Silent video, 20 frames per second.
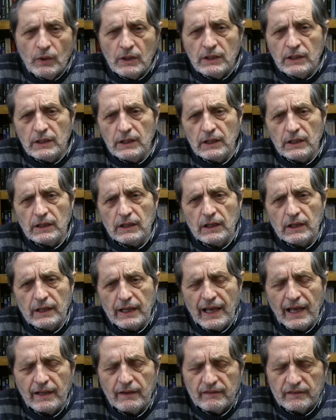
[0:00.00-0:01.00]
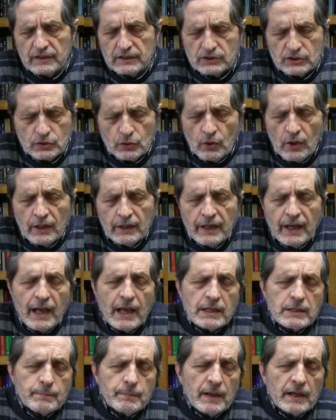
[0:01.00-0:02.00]
one of a strong
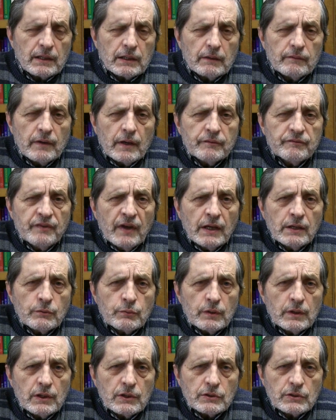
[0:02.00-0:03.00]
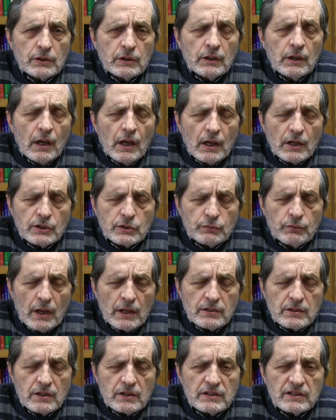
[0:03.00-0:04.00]
aspect of our faith tradition
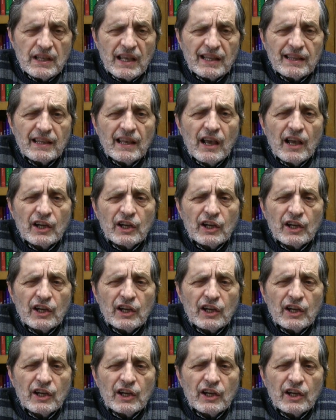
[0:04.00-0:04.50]
stresses that